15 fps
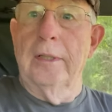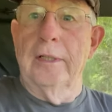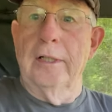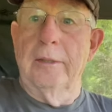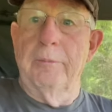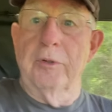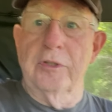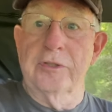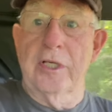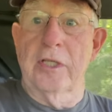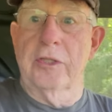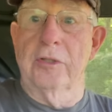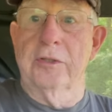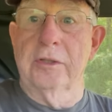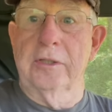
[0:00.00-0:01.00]
uh, because I
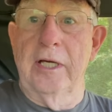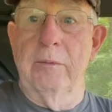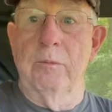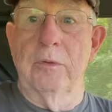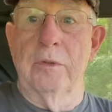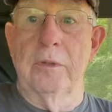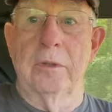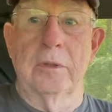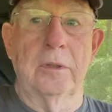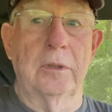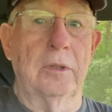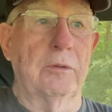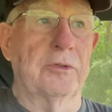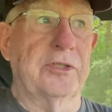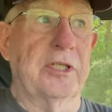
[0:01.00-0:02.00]
thought the game would, you
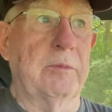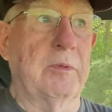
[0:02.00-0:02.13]
know, see